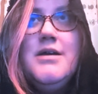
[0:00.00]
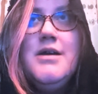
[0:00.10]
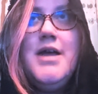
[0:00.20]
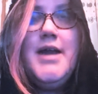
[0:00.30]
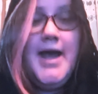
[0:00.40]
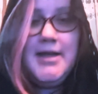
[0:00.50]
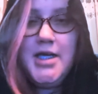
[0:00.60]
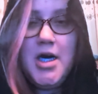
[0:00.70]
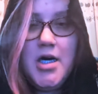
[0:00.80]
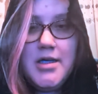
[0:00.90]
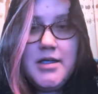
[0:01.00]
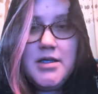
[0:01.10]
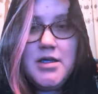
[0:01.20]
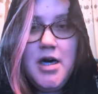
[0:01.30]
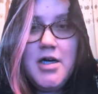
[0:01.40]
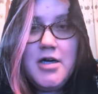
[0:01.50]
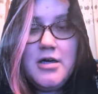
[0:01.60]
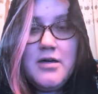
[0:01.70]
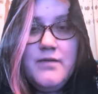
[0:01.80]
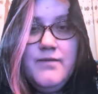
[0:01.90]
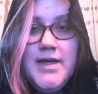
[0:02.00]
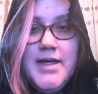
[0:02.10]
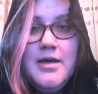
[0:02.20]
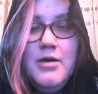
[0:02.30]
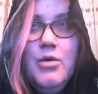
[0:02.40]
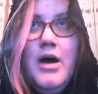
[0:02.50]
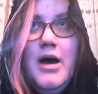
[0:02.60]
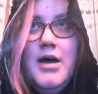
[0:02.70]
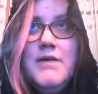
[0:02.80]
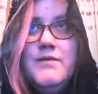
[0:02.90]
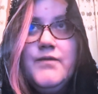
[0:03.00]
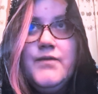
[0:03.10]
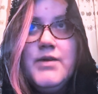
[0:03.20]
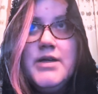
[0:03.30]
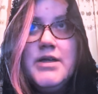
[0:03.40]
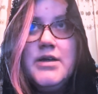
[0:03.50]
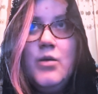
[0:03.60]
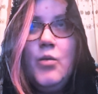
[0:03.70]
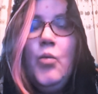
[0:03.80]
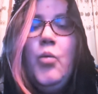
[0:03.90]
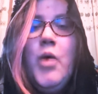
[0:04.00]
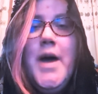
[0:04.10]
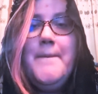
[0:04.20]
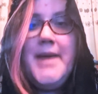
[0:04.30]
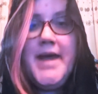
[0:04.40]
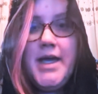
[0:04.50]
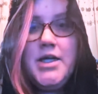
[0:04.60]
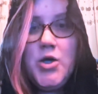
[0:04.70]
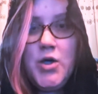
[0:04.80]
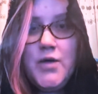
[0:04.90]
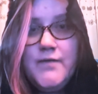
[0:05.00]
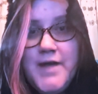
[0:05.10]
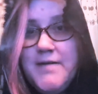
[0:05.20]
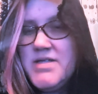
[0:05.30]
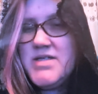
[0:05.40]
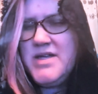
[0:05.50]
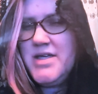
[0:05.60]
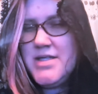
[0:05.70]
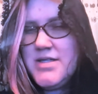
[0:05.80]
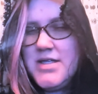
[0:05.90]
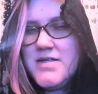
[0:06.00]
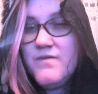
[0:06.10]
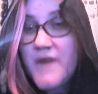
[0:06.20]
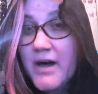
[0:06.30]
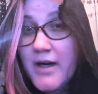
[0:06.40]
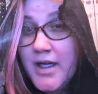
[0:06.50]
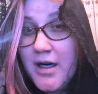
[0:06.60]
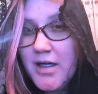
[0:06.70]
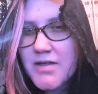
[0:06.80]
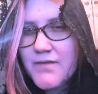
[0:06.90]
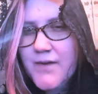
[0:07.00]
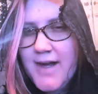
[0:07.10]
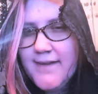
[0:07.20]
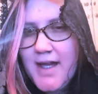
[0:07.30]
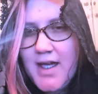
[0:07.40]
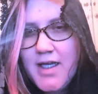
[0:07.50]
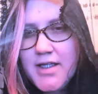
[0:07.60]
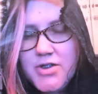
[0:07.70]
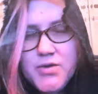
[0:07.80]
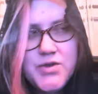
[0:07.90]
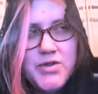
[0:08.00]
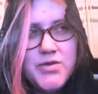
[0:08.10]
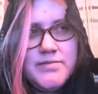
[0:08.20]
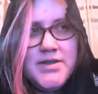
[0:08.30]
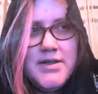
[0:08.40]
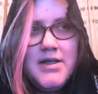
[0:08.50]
an Ally Carter video of what made her famous, because it's very hard to find that on YouTube.